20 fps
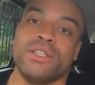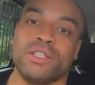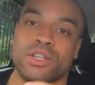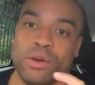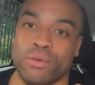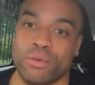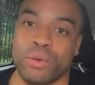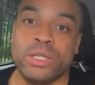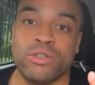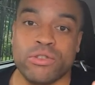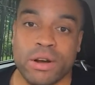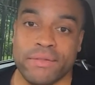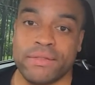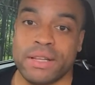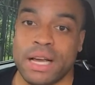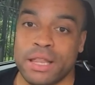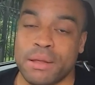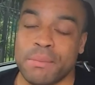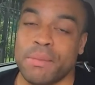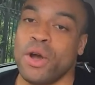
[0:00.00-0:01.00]
So if we
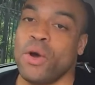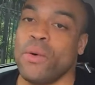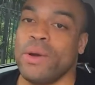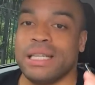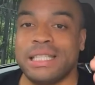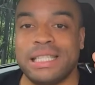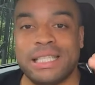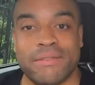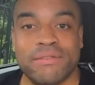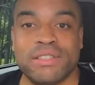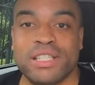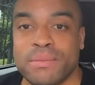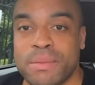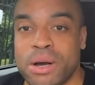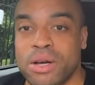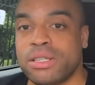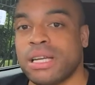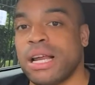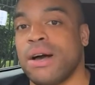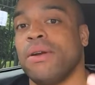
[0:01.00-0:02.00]
drive down the motorway at seventy
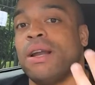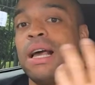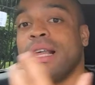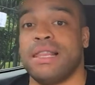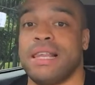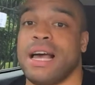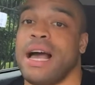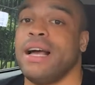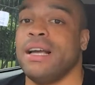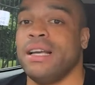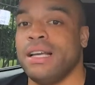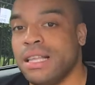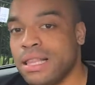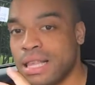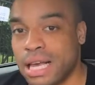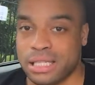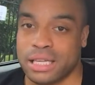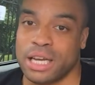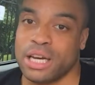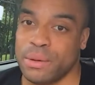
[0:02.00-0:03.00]
miles an hour like that,
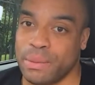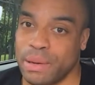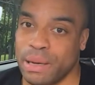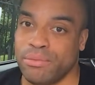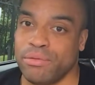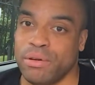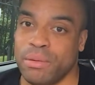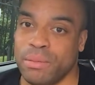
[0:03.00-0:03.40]
that's going to be a